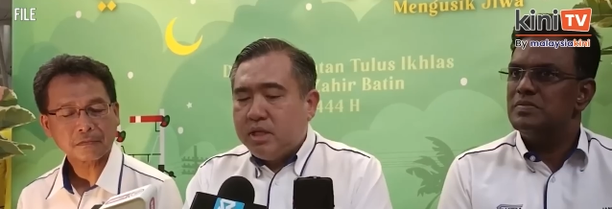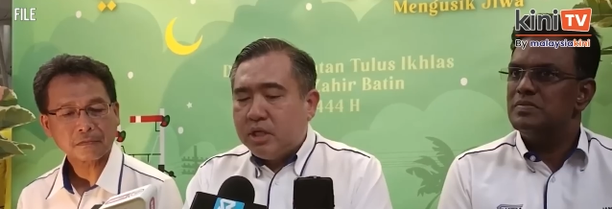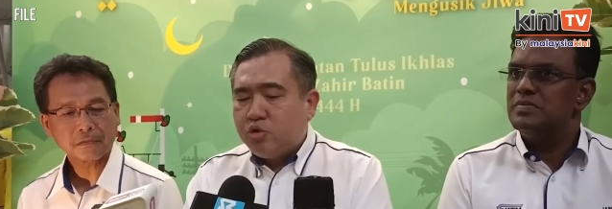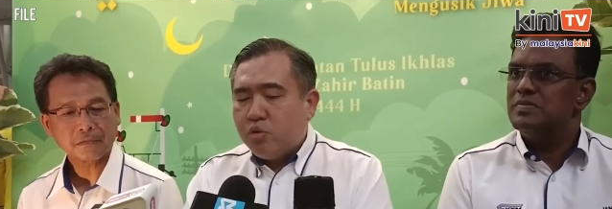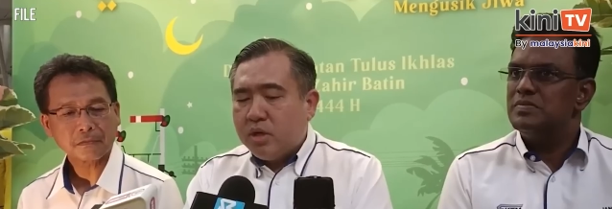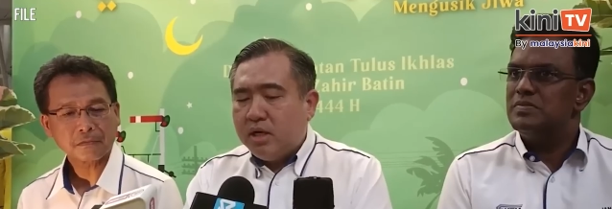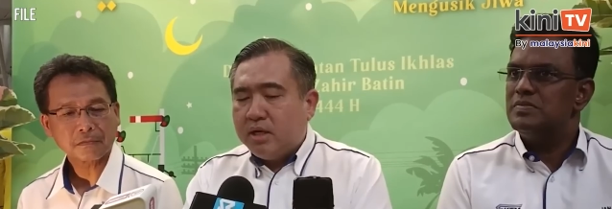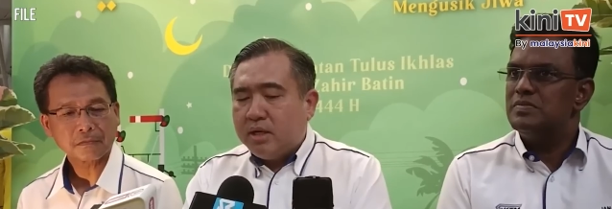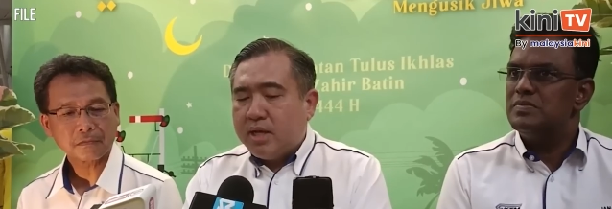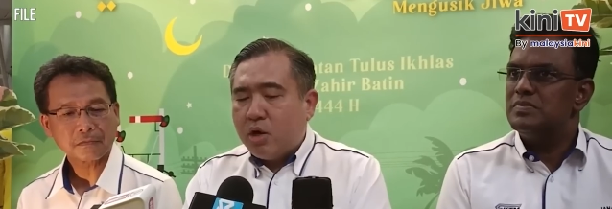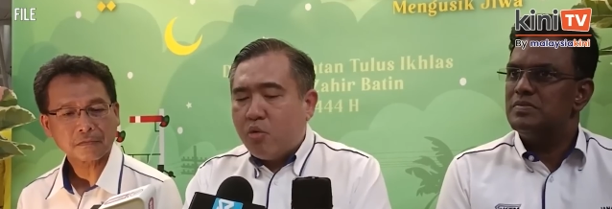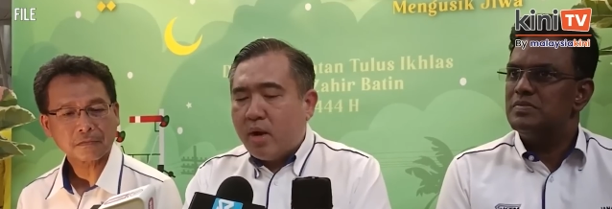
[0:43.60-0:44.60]
Speaker 1: Loke said that
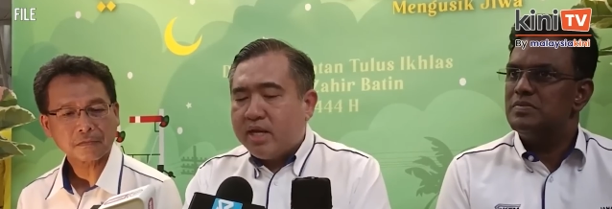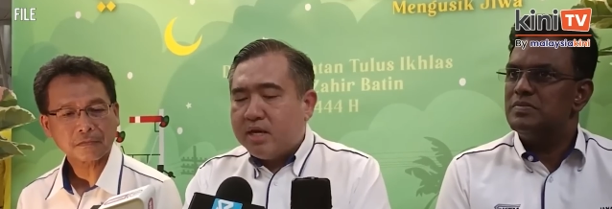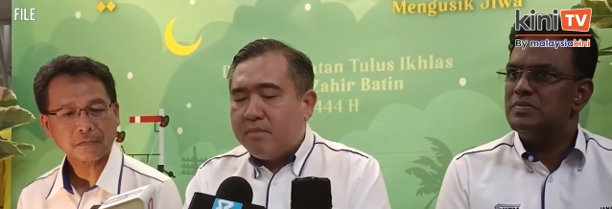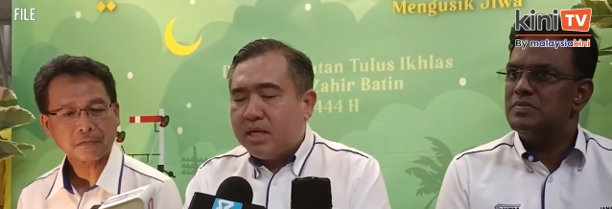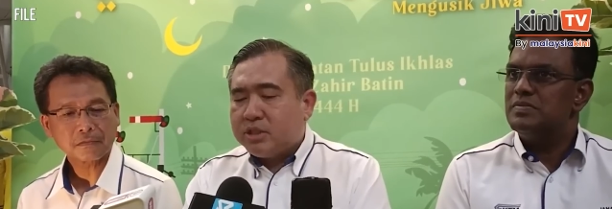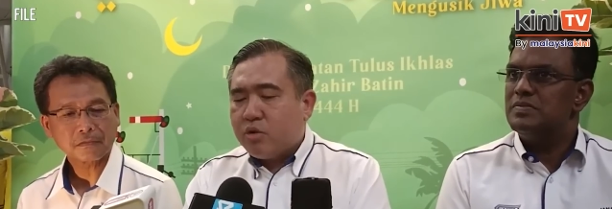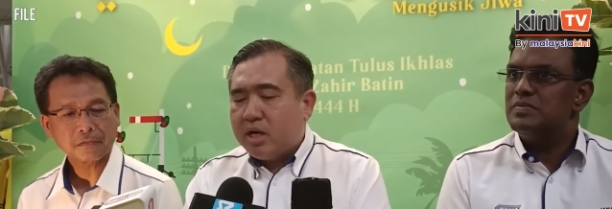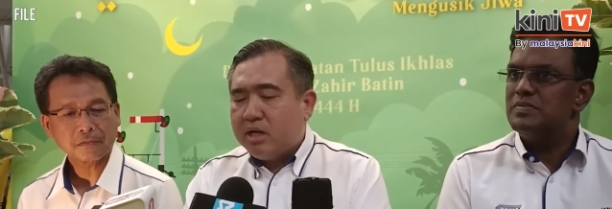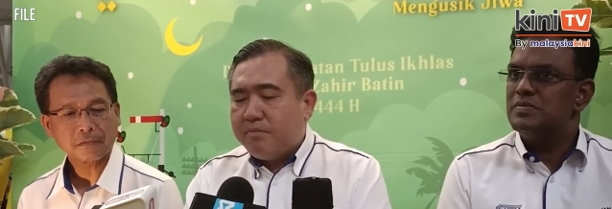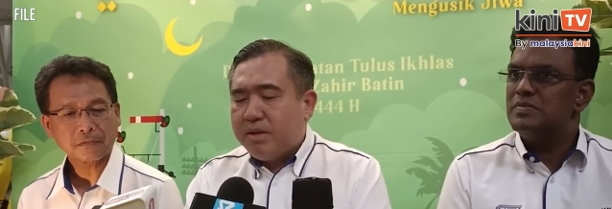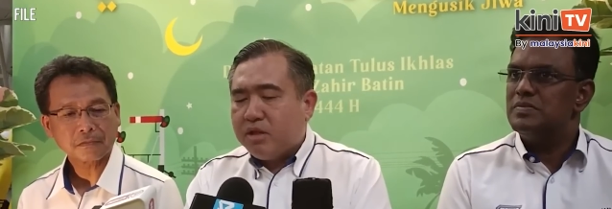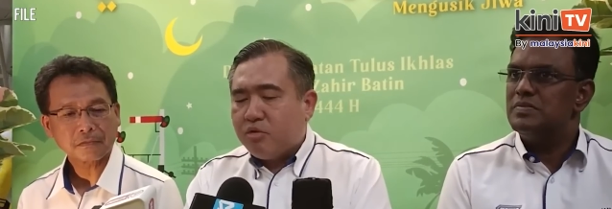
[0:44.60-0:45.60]
Singapore is
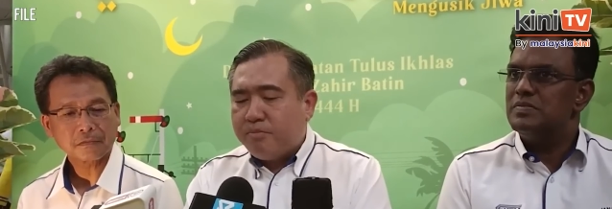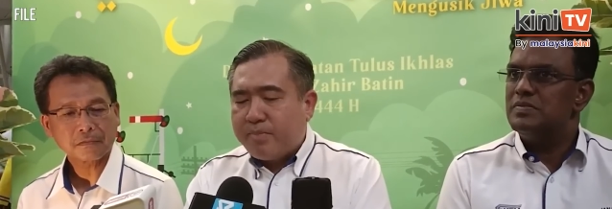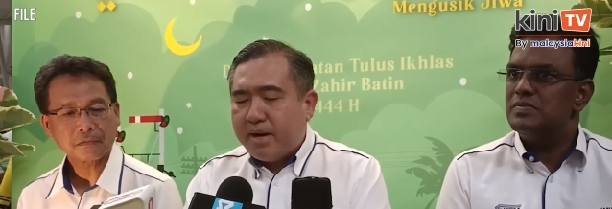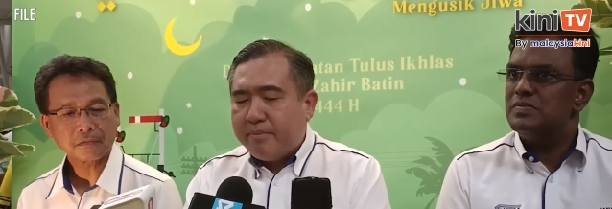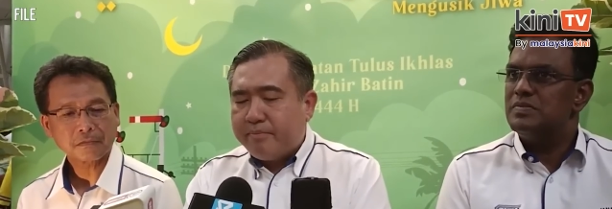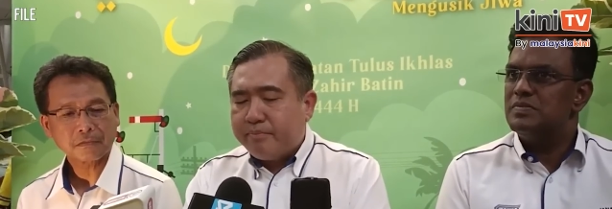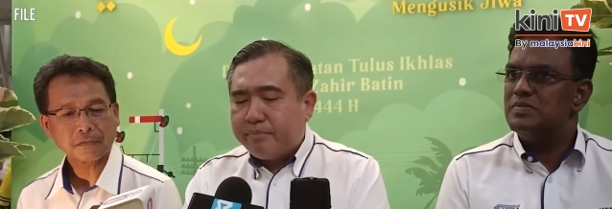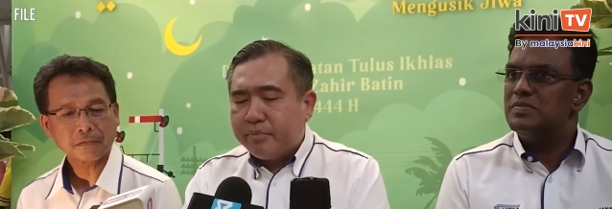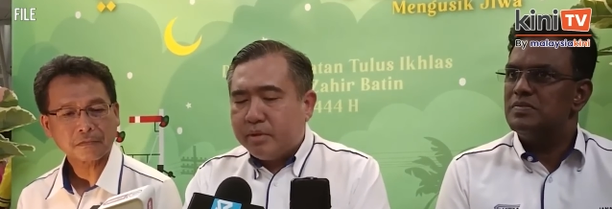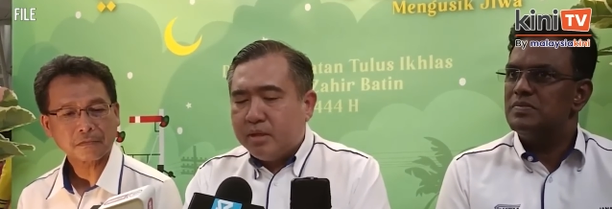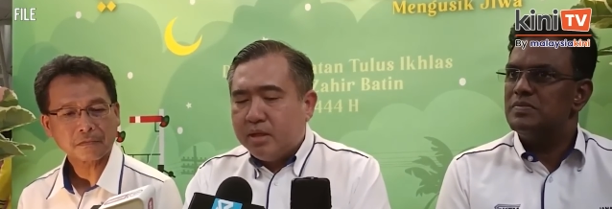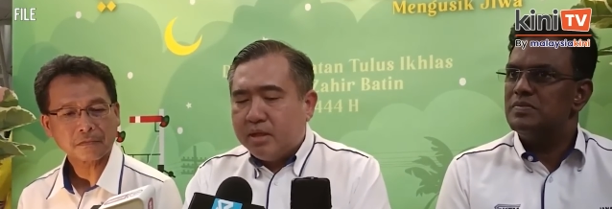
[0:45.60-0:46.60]
taking immediate steps
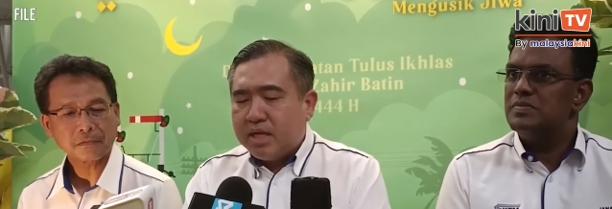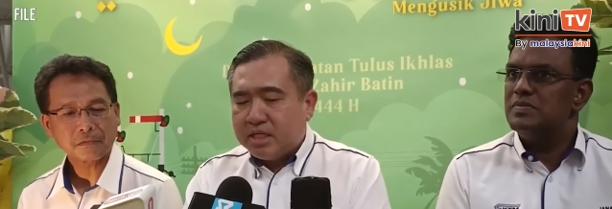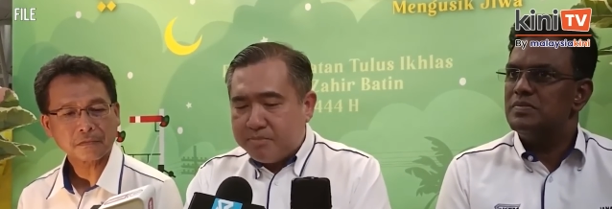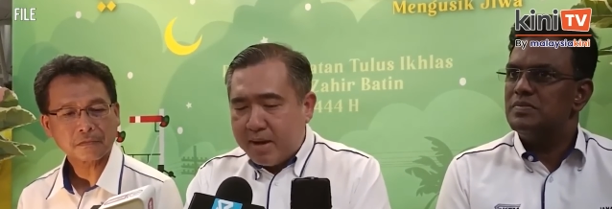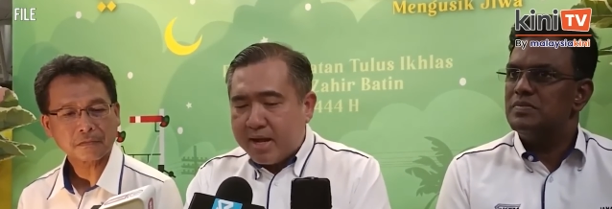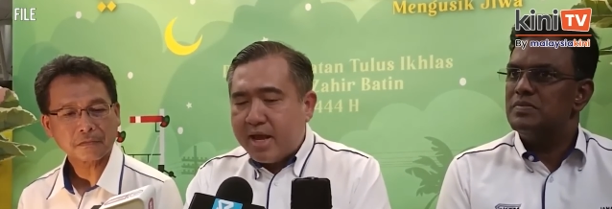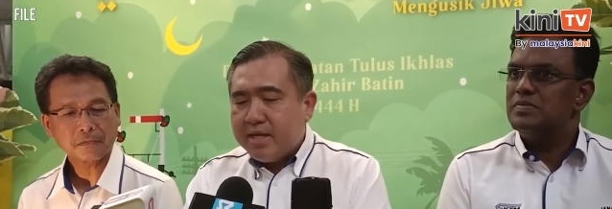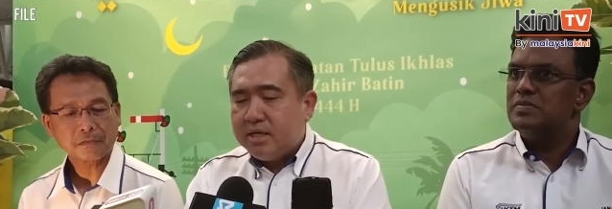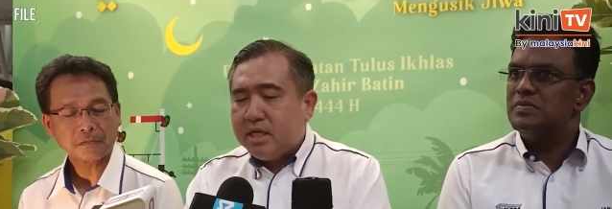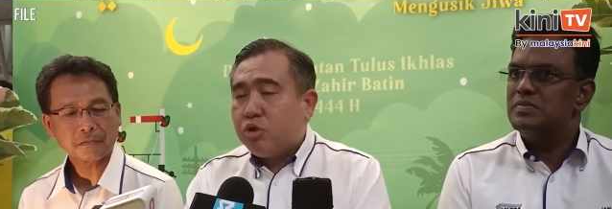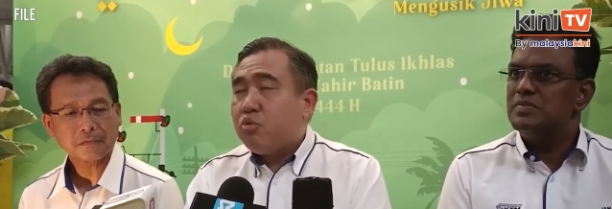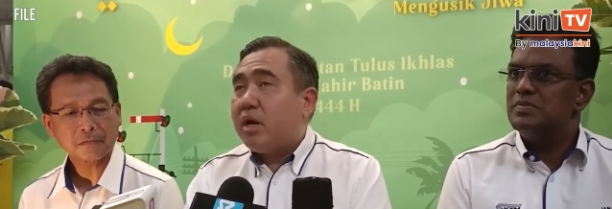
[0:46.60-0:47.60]
to ensure that it
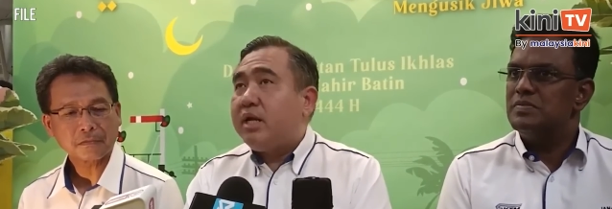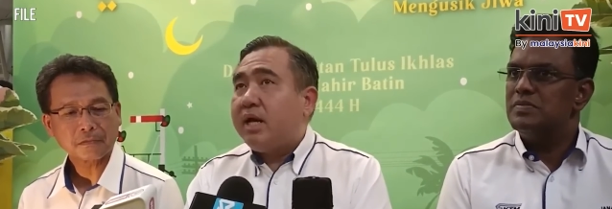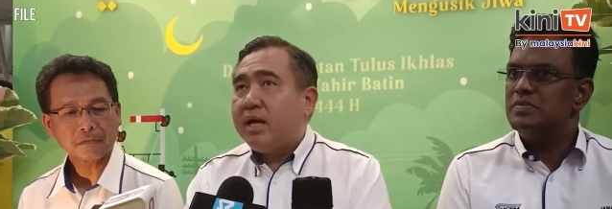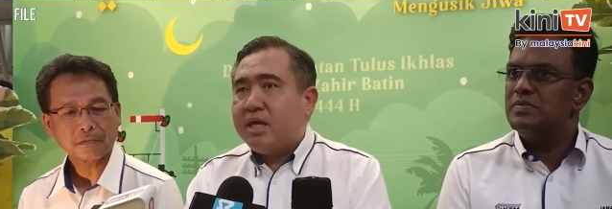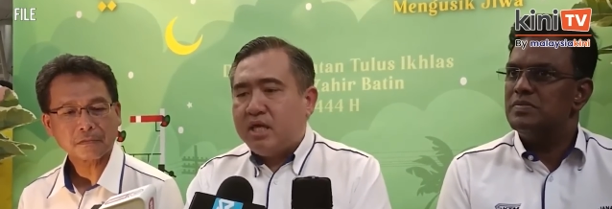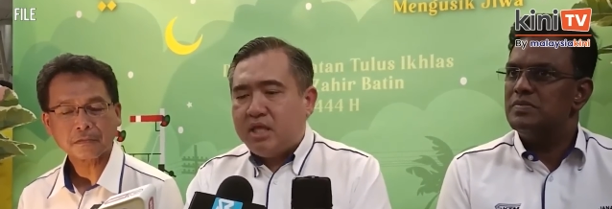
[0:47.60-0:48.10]
will not be made